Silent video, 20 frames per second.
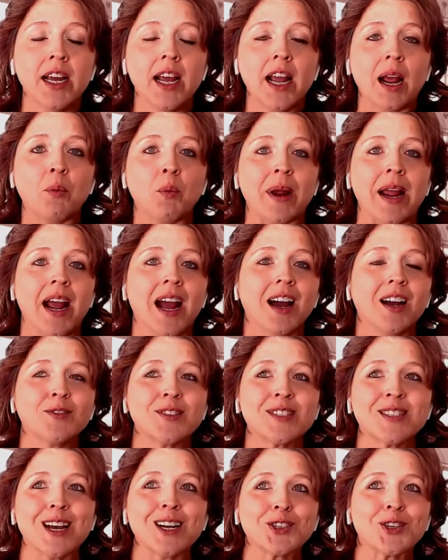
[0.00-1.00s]
and we have
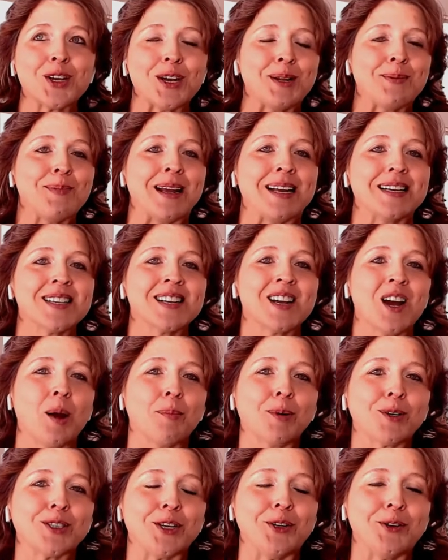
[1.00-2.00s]
such an amazing
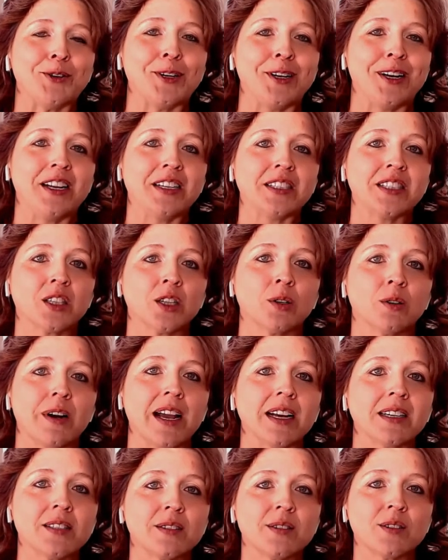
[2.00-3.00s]
opportunity to
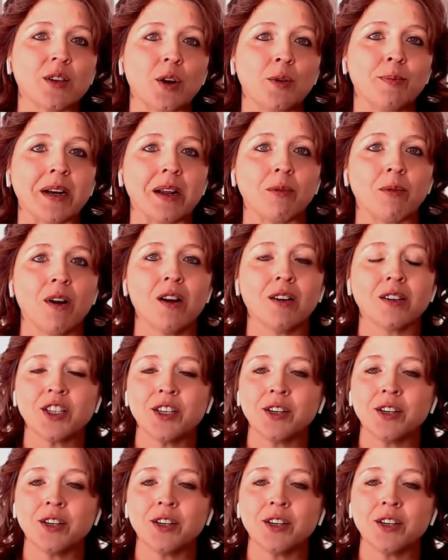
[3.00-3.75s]
correct so many wrongs.